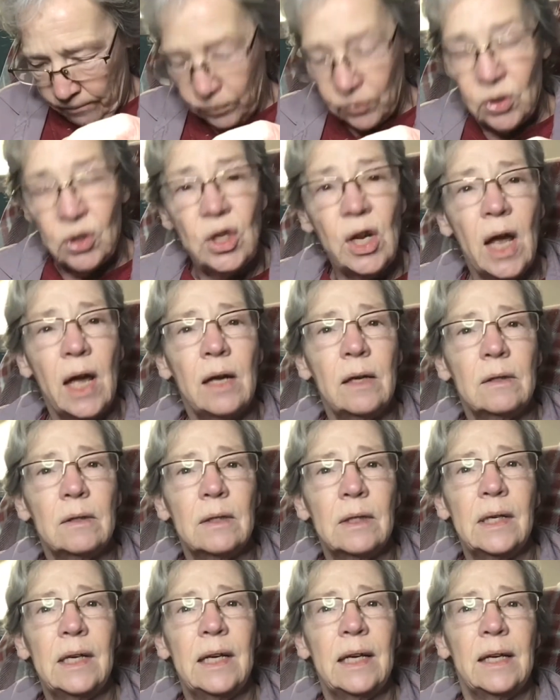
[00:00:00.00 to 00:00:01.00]

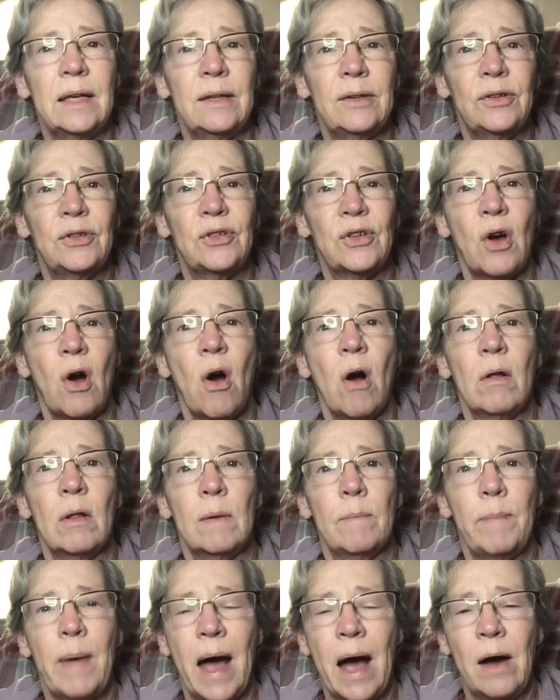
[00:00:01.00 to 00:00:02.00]
channel is all
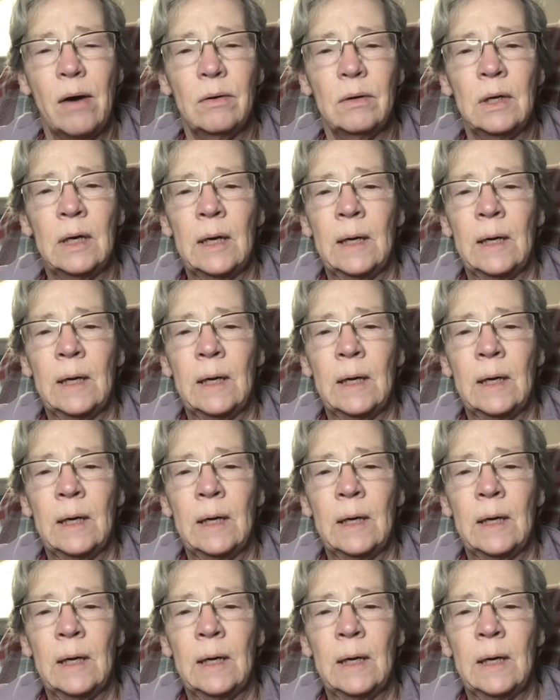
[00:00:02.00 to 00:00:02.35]
about,